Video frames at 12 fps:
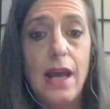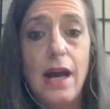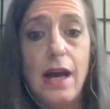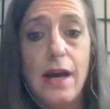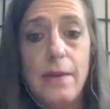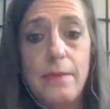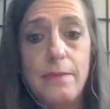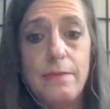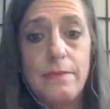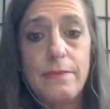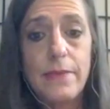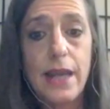um,
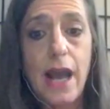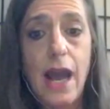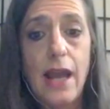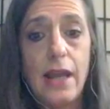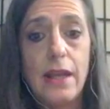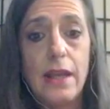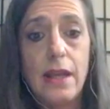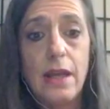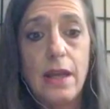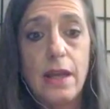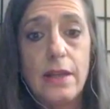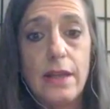that I
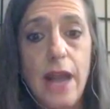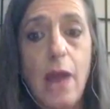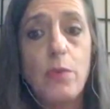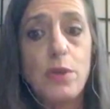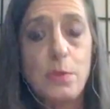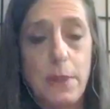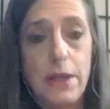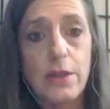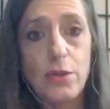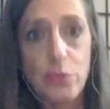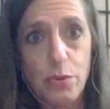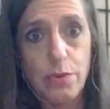that I will speak
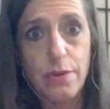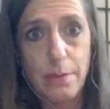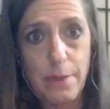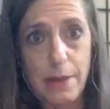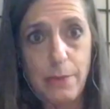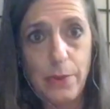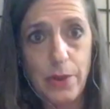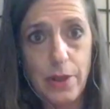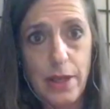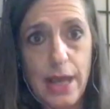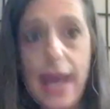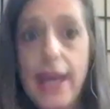the truth to people.
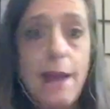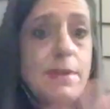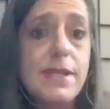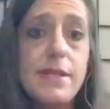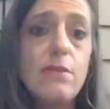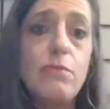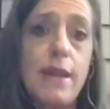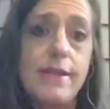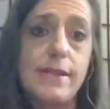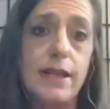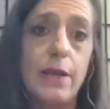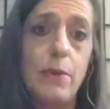And I'm still
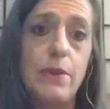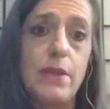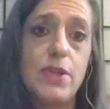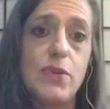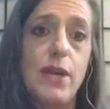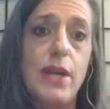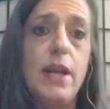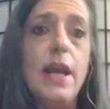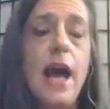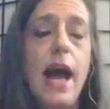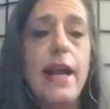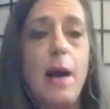wrestling with this, right?
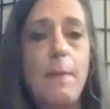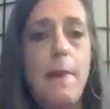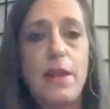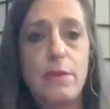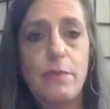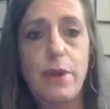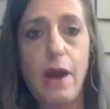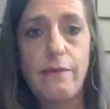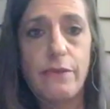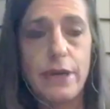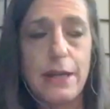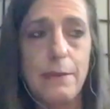I come out of the
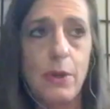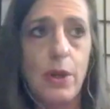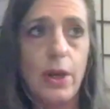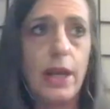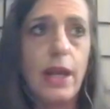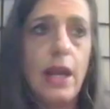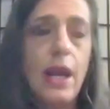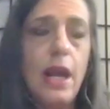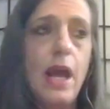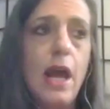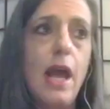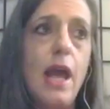recovery community,
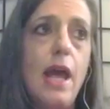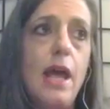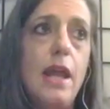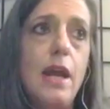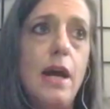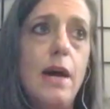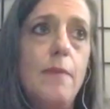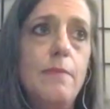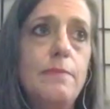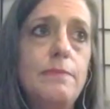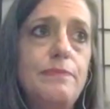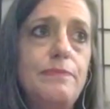and um,